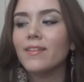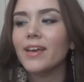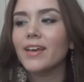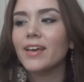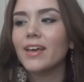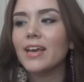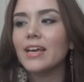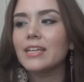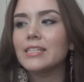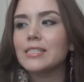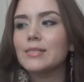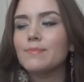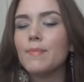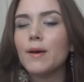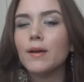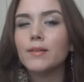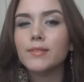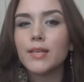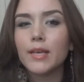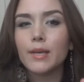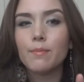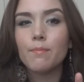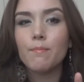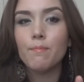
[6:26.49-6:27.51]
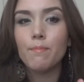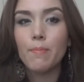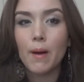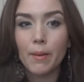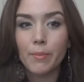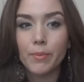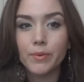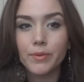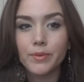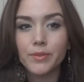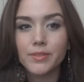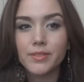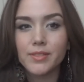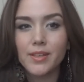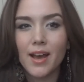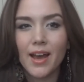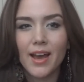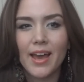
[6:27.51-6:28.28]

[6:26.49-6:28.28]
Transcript: Like it smells like bubbles.